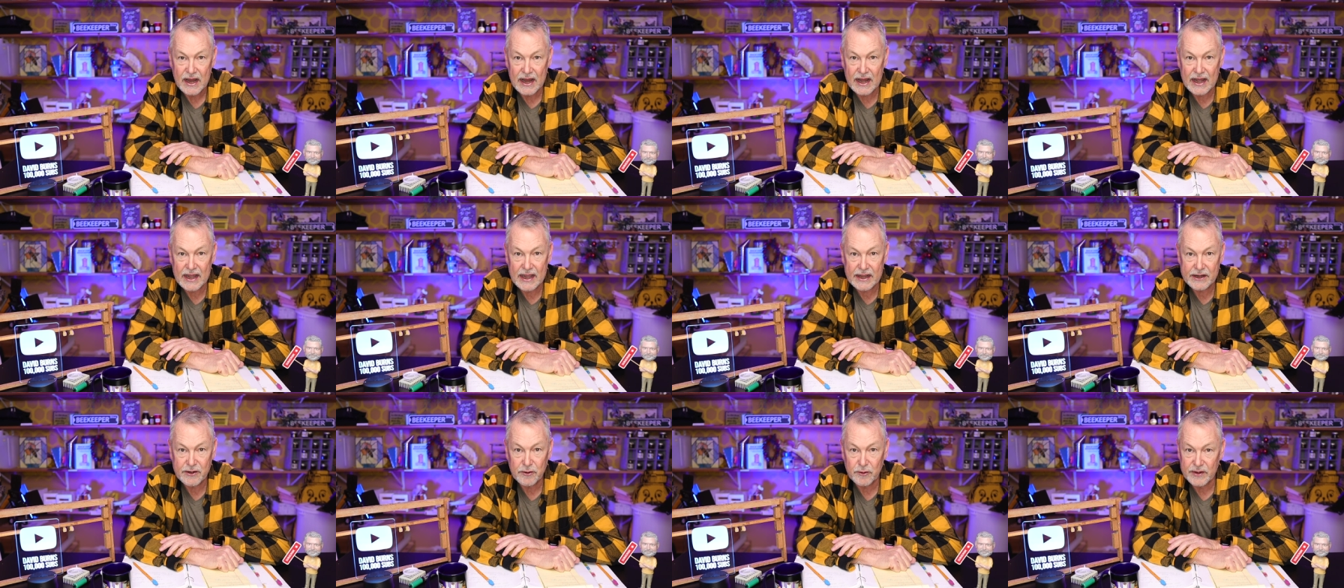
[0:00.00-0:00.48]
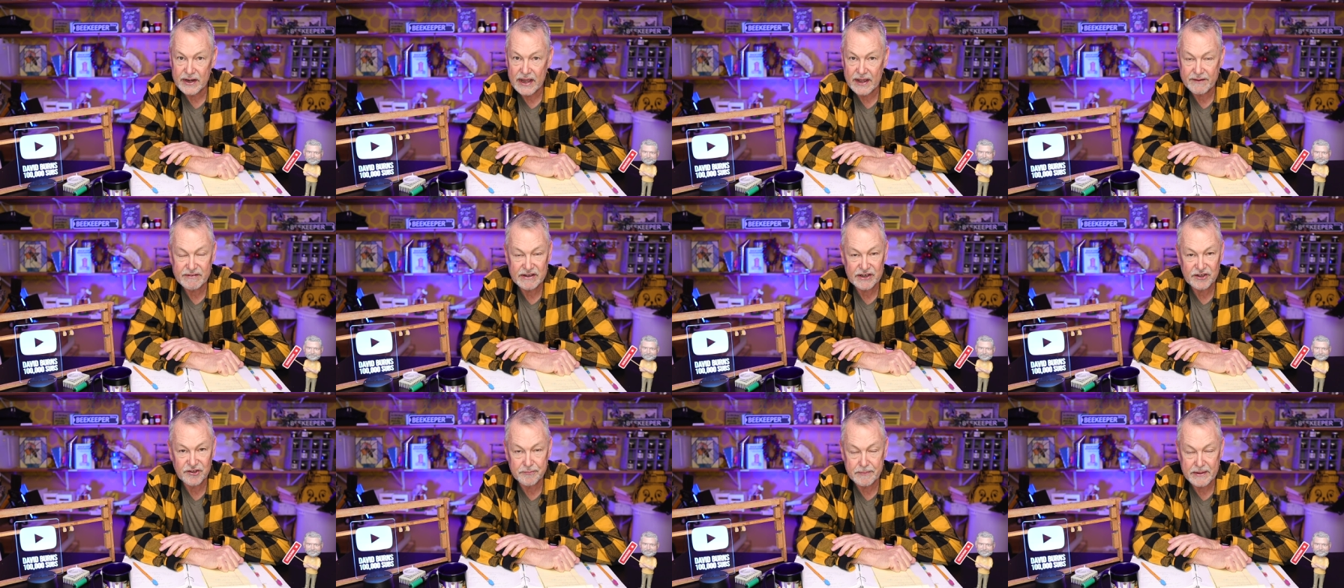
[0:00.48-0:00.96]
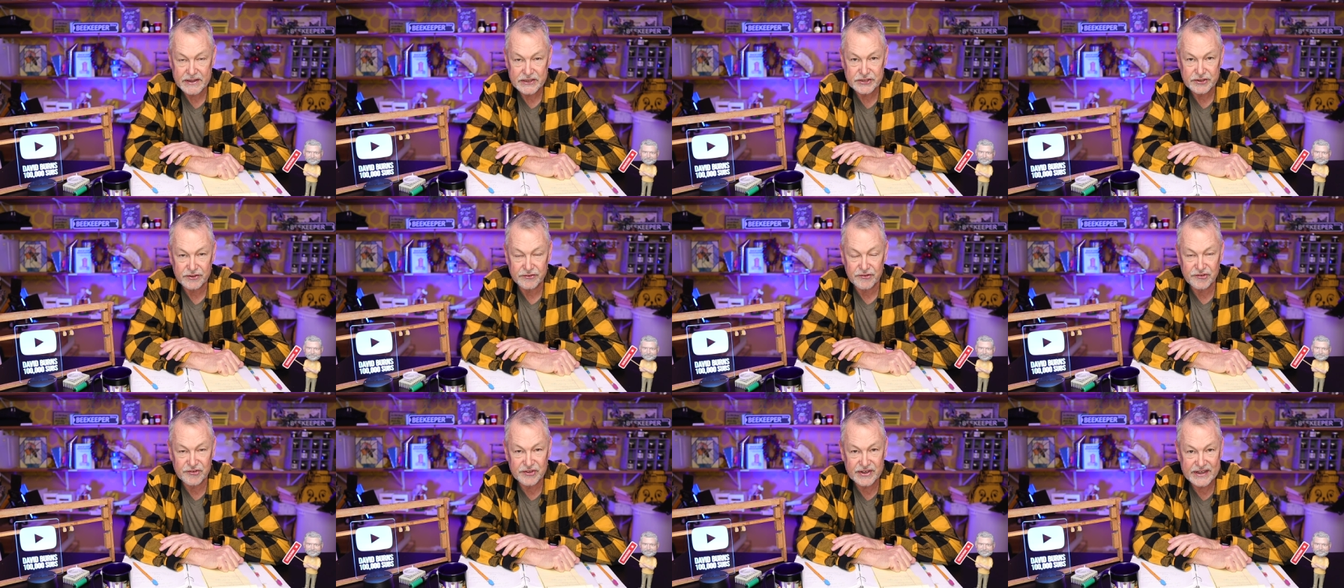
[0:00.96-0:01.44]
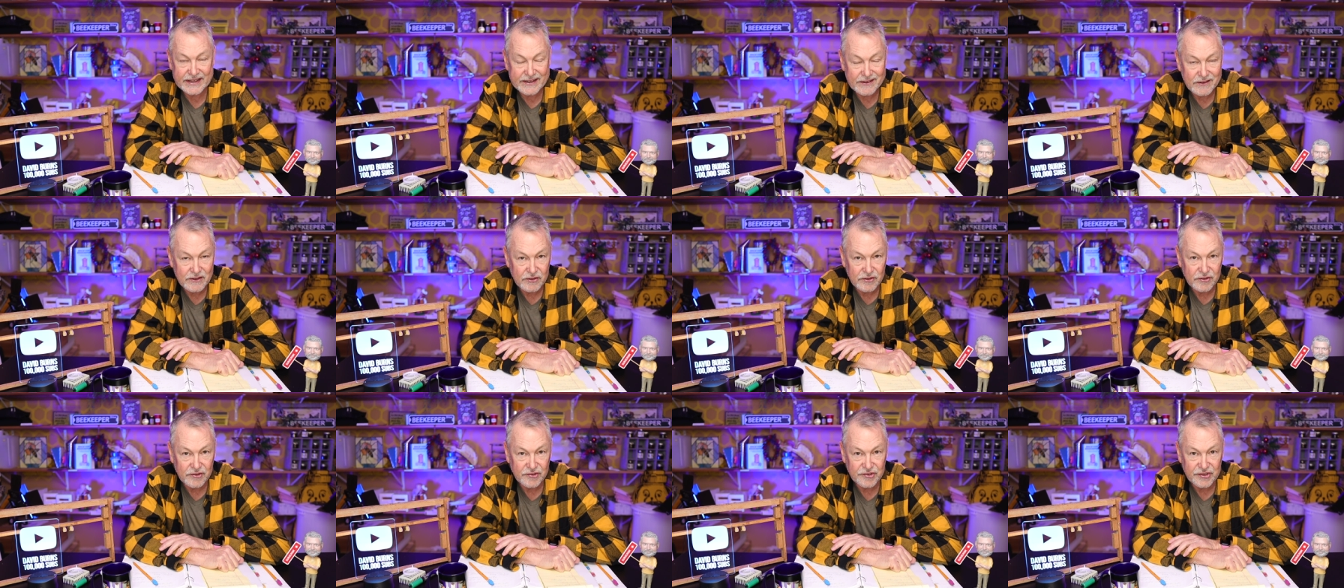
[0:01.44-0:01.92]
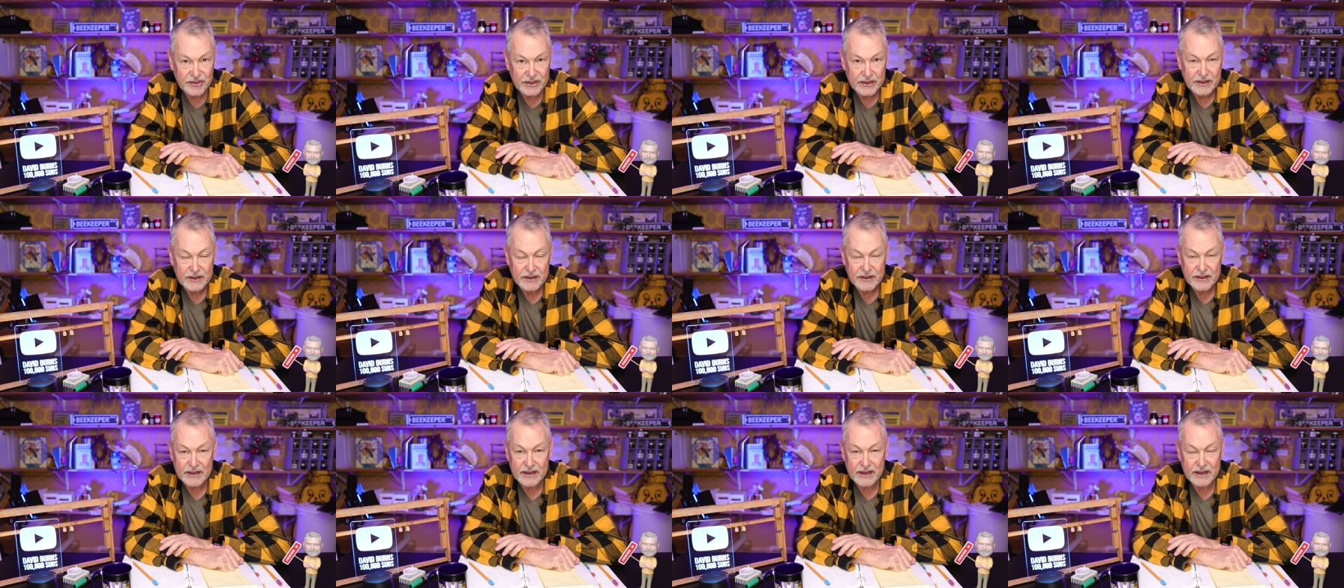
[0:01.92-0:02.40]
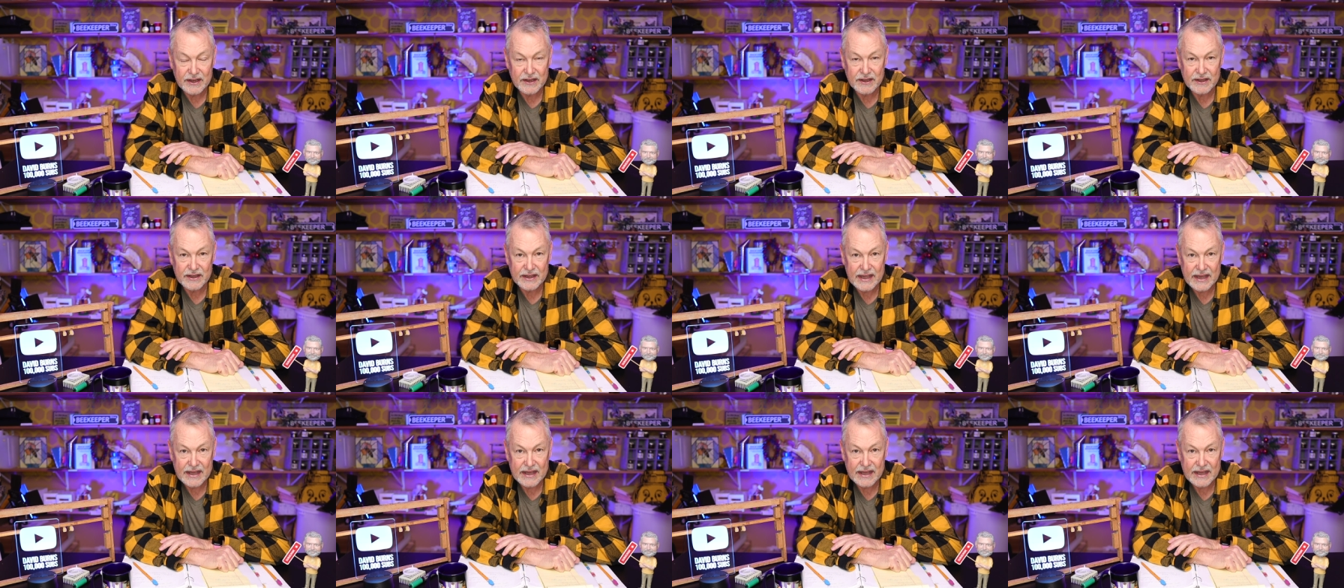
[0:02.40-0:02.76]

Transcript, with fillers: I don't have any special skills uh,